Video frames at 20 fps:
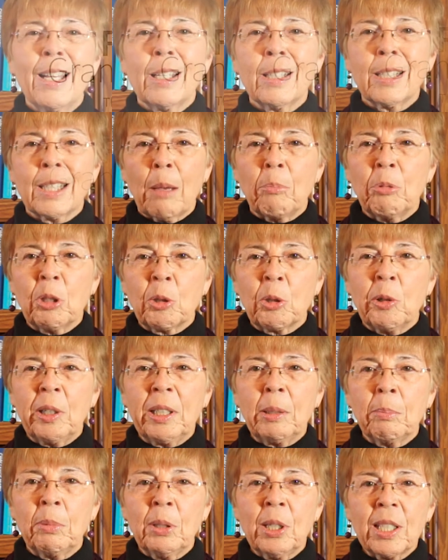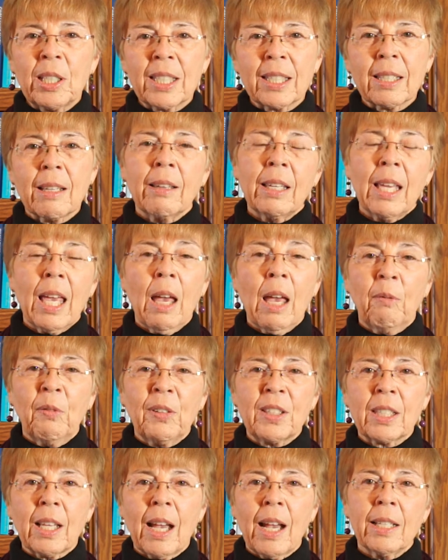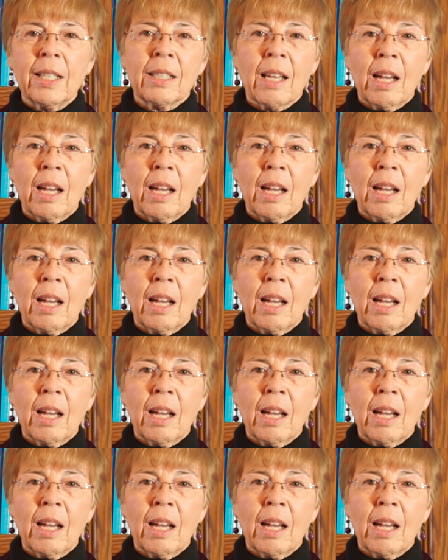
Subsequent books emphasize